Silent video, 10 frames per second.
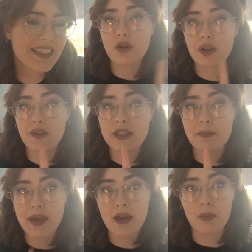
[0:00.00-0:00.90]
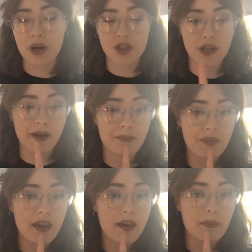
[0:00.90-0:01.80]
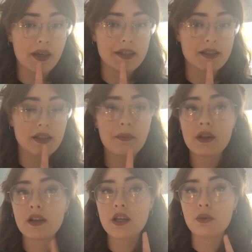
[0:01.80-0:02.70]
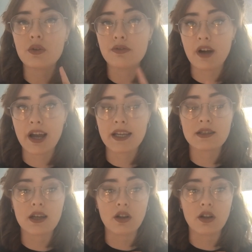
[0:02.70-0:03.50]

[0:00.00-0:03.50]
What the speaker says: Don't give in to peer pressure, because something that you will find